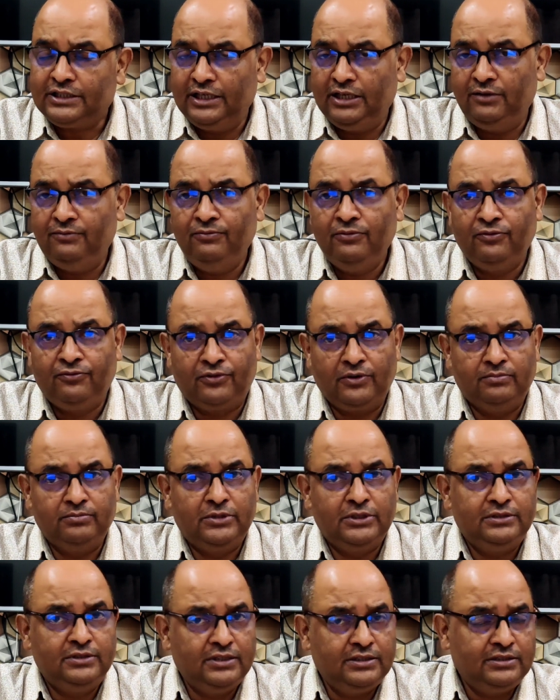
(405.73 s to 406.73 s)
came from the
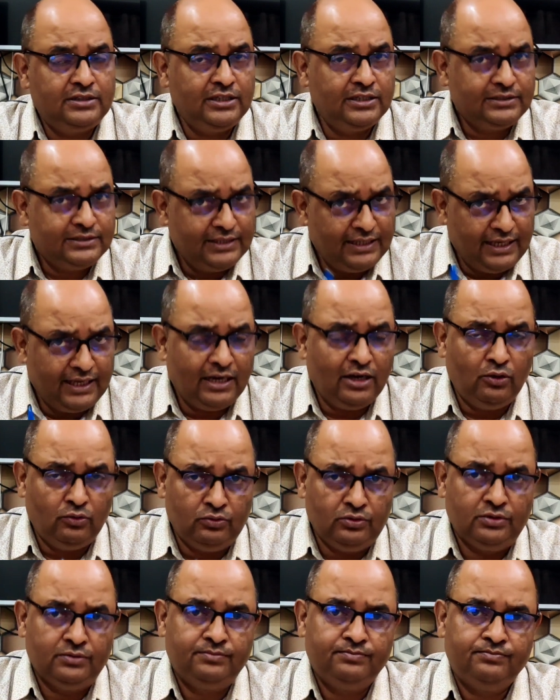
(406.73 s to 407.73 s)
districts
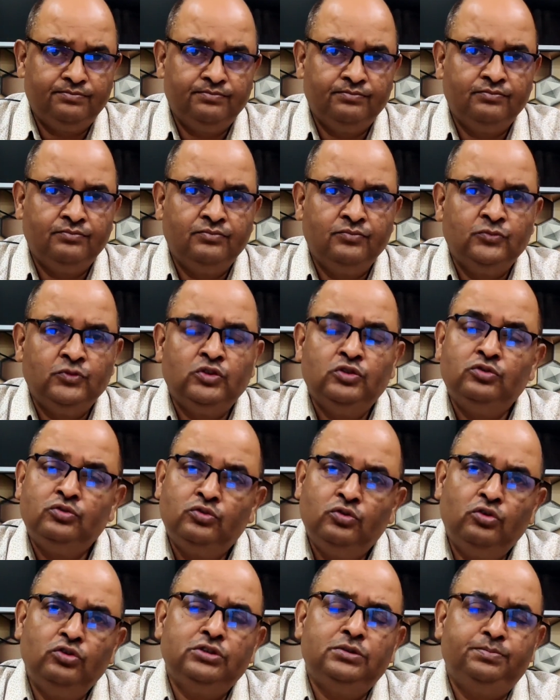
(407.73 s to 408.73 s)
around.
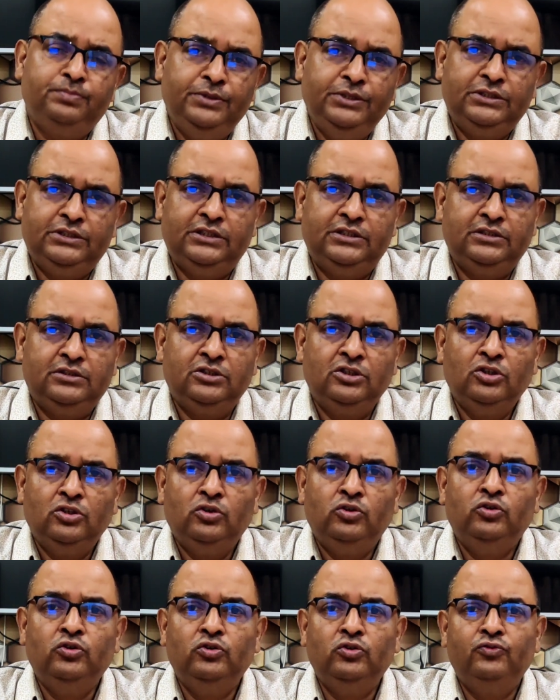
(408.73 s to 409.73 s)
Those peasants
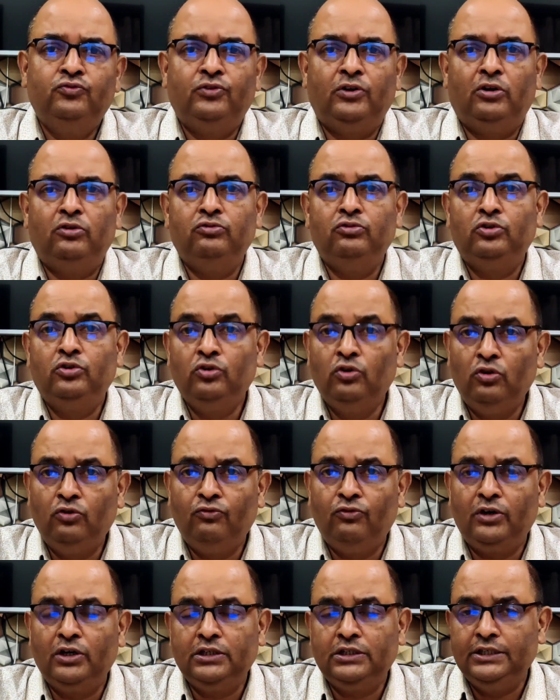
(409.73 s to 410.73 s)
who found no
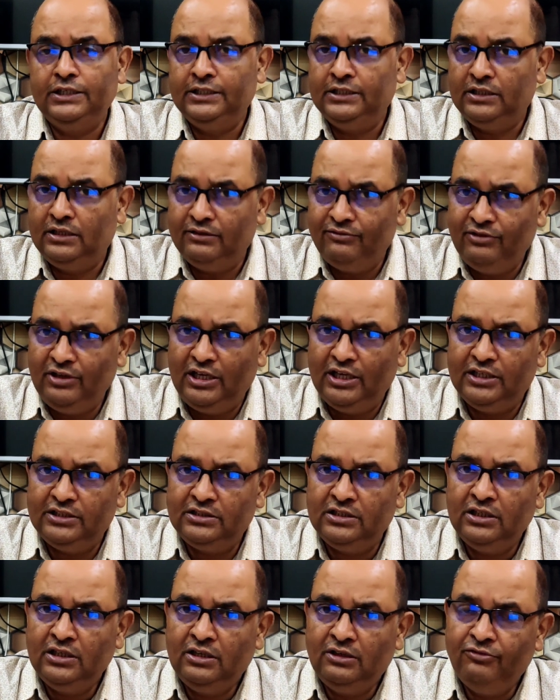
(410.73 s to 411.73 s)
work in the
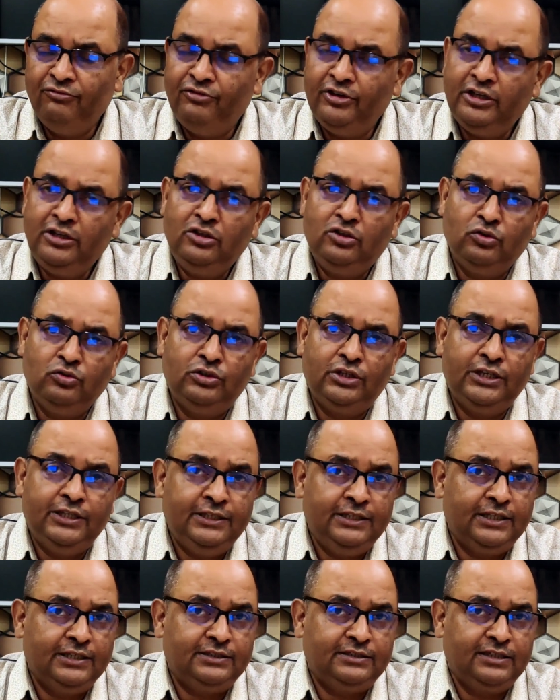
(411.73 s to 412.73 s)
village went to the
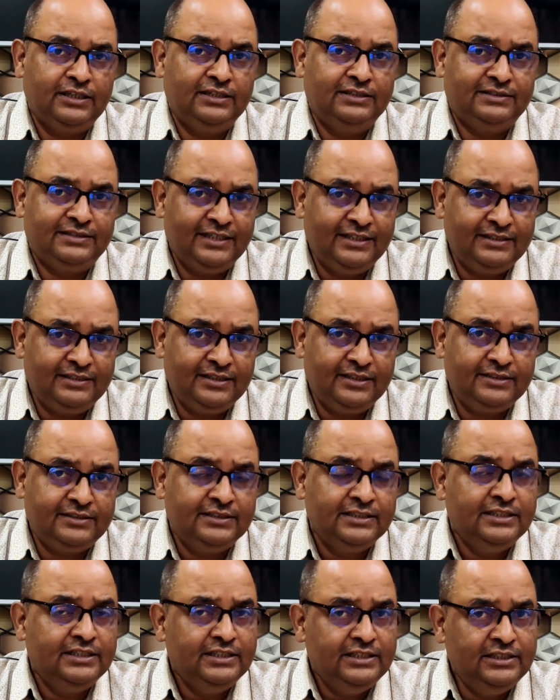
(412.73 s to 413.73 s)
industrial centers
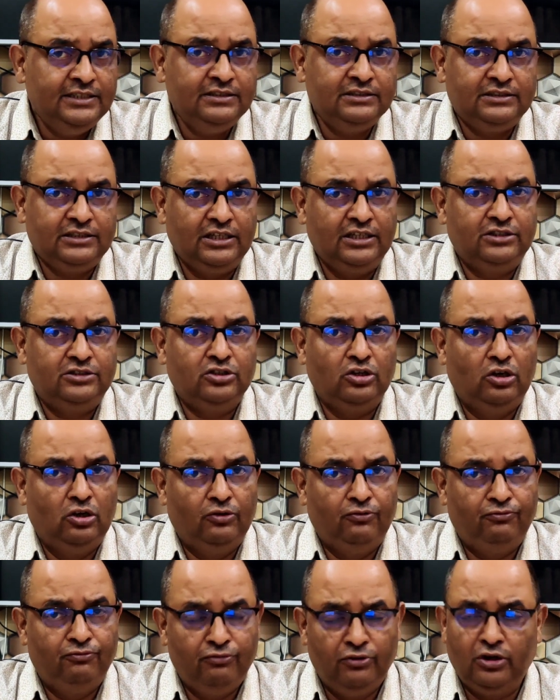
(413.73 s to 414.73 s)
in search
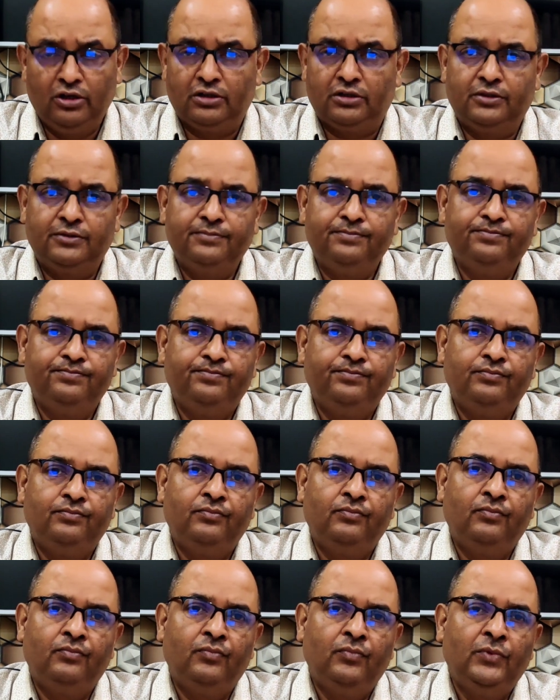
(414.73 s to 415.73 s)
of work.
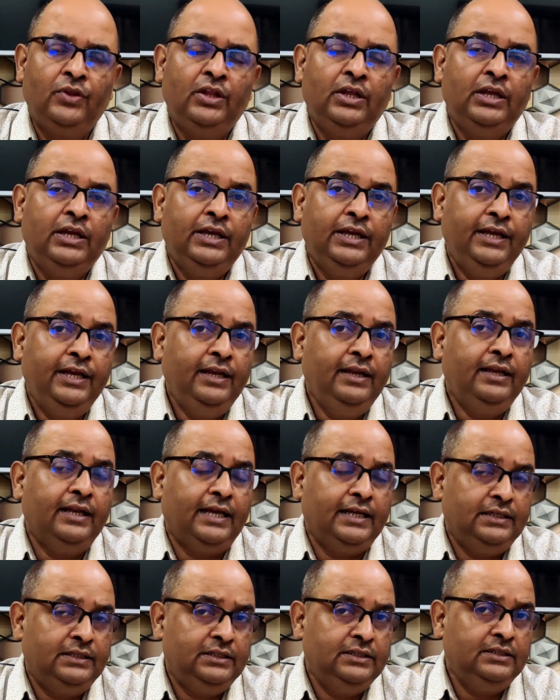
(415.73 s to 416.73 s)
In
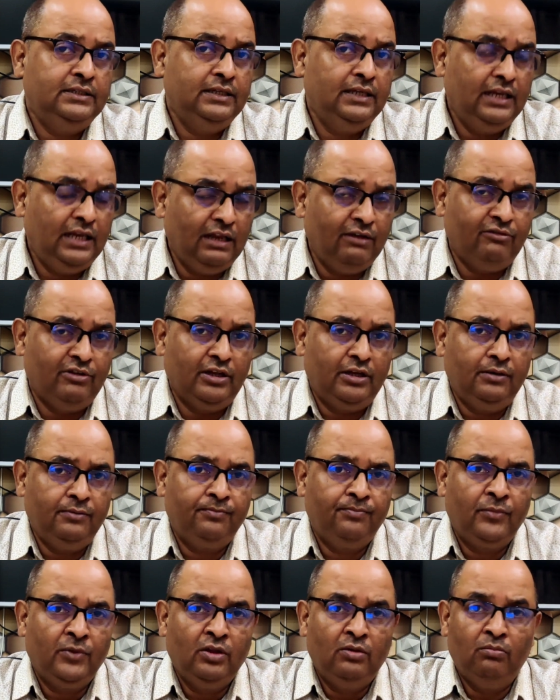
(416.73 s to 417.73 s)
1911,
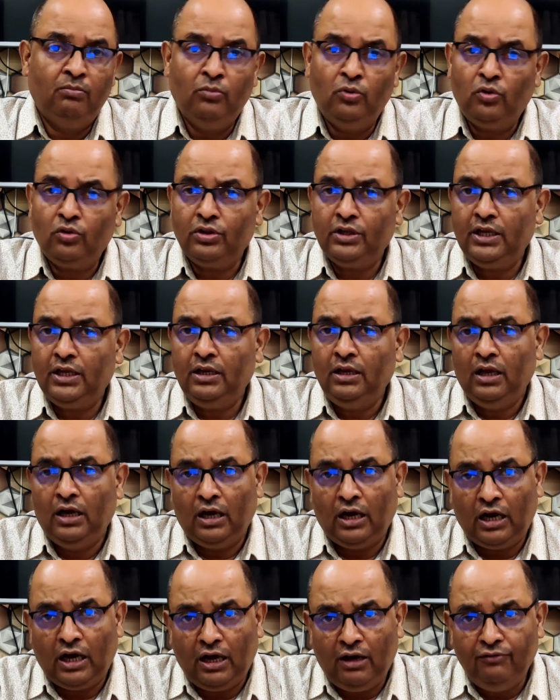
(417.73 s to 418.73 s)
more than
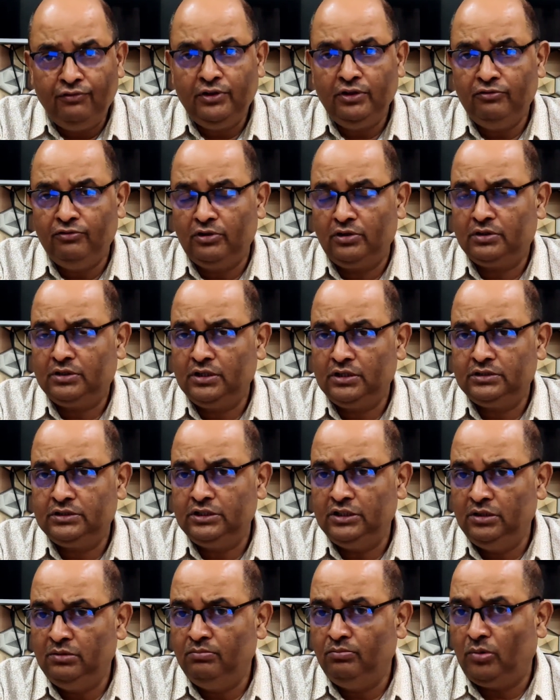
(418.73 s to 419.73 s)
half the workers
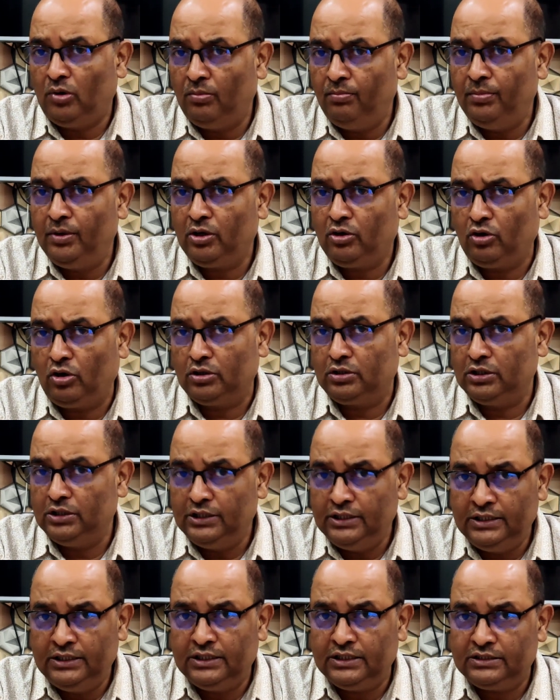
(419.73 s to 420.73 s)
in Bombay cotton
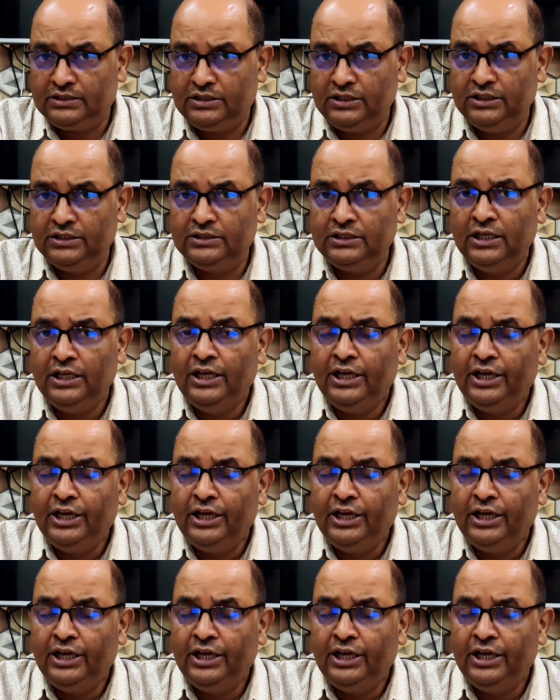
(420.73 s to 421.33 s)
industries